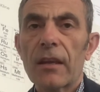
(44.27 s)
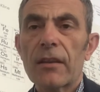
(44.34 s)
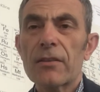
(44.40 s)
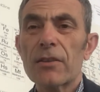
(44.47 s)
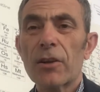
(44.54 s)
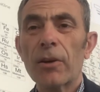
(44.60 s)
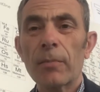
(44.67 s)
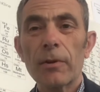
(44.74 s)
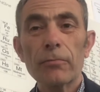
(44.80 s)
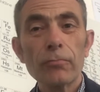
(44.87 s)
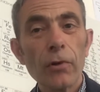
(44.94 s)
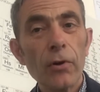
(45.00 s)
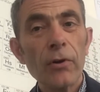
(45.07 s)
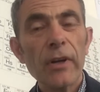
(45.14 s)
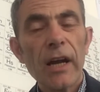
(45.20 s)
There's a couple of
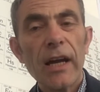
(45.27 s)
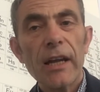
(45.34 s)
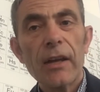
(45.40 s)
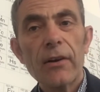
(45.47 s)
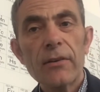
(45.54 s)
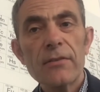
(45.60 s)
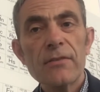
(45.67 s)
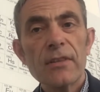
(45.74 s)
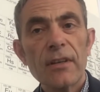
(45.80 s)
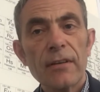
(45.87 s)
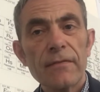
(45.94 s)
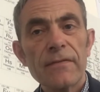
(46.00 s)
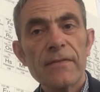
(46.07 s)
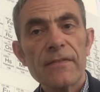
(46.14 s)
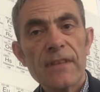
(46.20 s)
rogue ions that
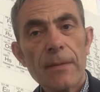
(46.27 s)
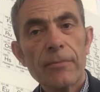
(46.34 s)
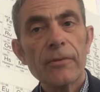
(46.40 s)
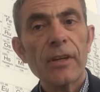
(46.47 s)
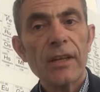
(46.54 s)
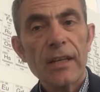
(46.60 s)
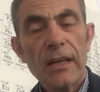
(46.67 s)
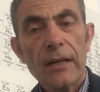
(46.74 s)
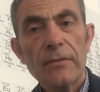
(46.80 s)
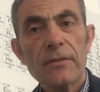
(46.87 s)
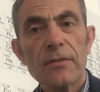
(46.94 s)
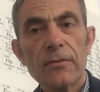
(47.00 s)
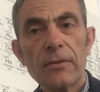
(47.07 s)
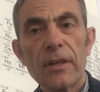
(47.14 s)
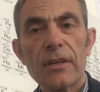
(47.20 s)
I've separated
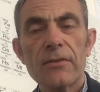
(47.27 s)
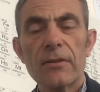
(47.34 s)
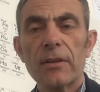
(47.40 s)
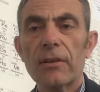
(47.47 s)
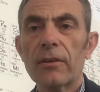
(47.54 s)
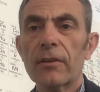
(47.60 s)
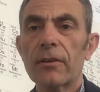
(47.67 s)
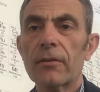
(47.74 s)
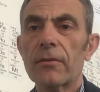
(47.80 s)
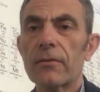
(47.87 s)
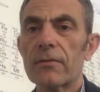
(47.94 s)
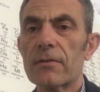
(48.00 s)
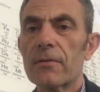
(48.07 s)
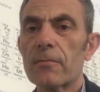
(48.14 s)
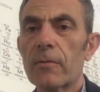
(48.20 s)
out. Okay, so I'll look at
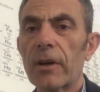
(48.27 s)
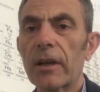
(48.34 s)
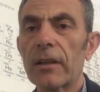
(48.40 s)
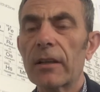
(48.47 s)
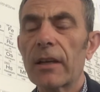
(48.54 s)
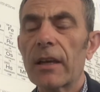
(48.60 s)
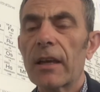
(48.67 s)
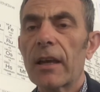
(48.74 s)
those as well.